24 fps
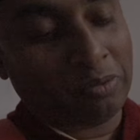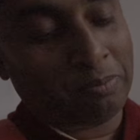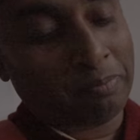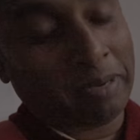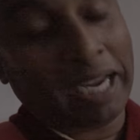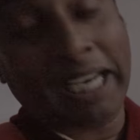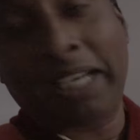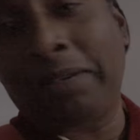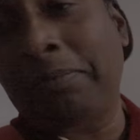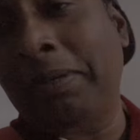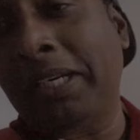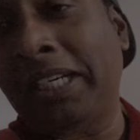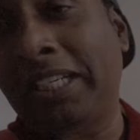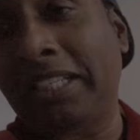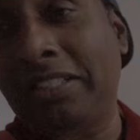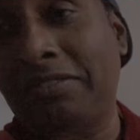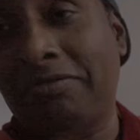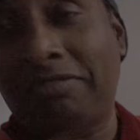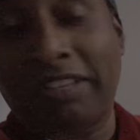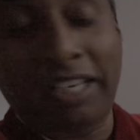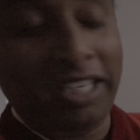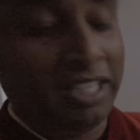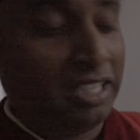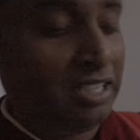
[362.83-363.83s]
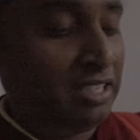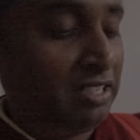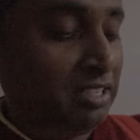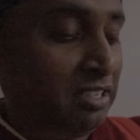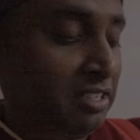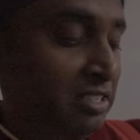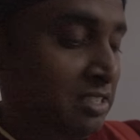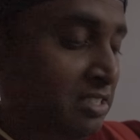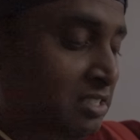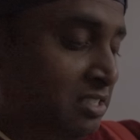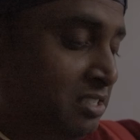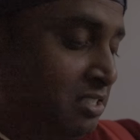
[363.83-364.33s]
might be it is
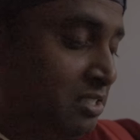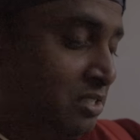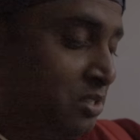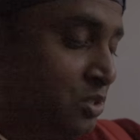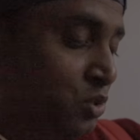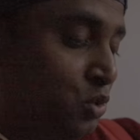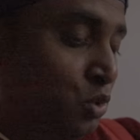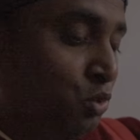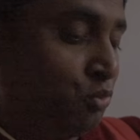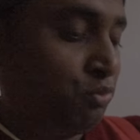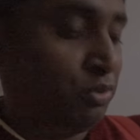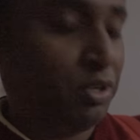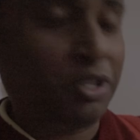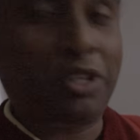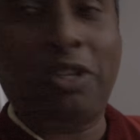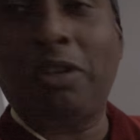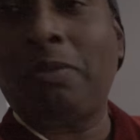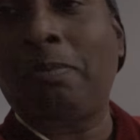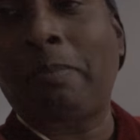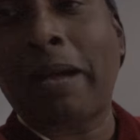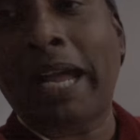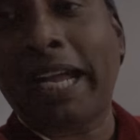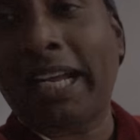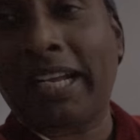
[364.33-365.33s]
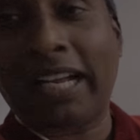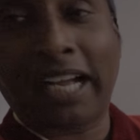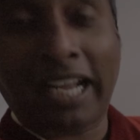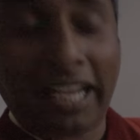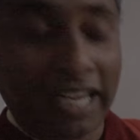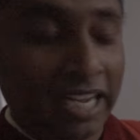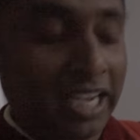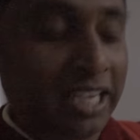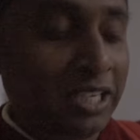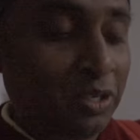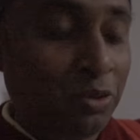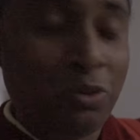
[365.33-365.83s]
very uh, good for your back.
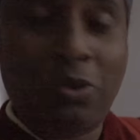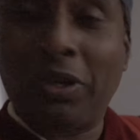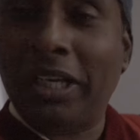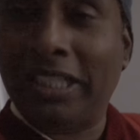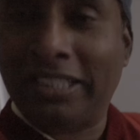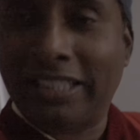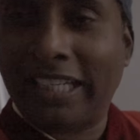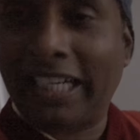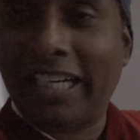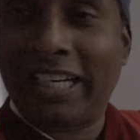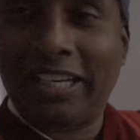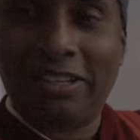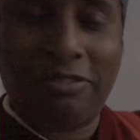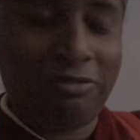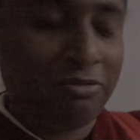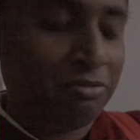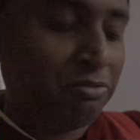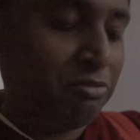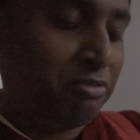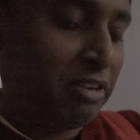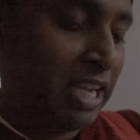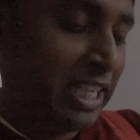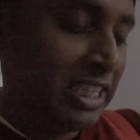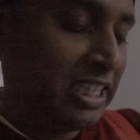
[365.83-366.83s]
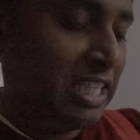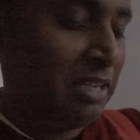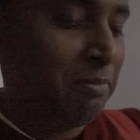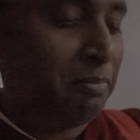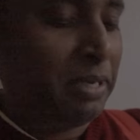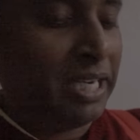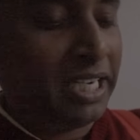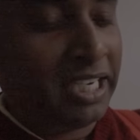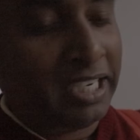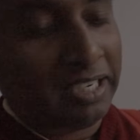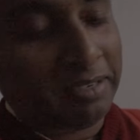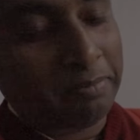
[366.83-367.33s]
I, I don't know exactly why they made it